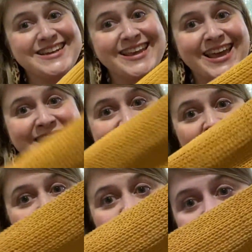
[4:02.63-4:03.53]
And again,
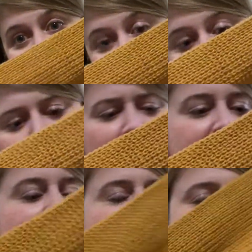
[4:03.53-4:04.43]
color
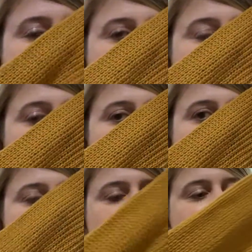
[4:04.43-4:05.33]
blocking.
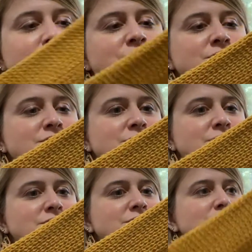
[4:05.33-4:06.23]
Oh,
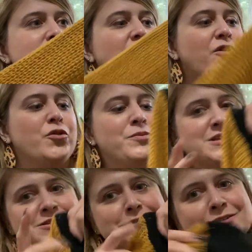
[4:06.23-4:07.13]
oh, the
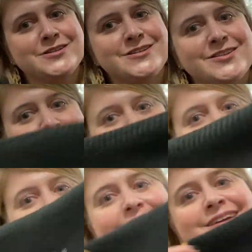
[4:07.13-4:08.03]
mustard, the
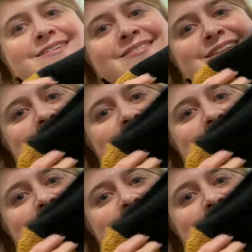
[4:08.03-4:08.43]
black, the